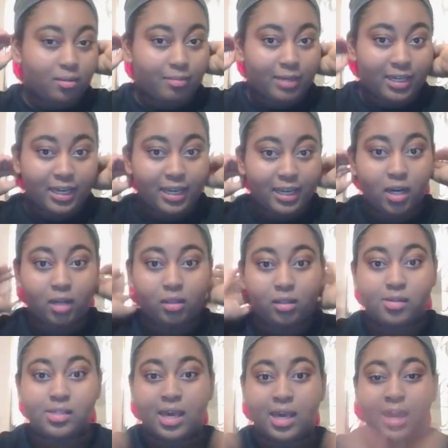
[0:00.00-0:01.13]
my hair
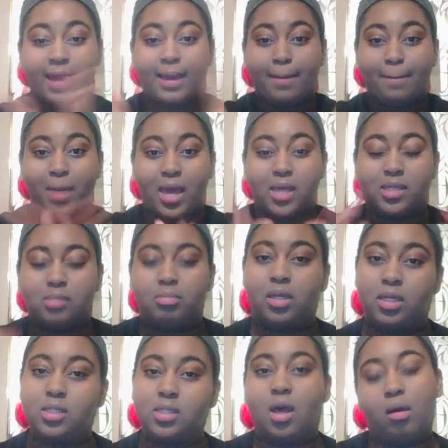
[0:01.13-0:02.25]
looks a mess,
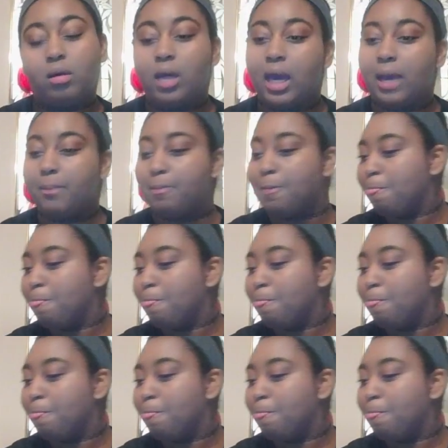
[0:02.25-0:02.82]
but it's okay.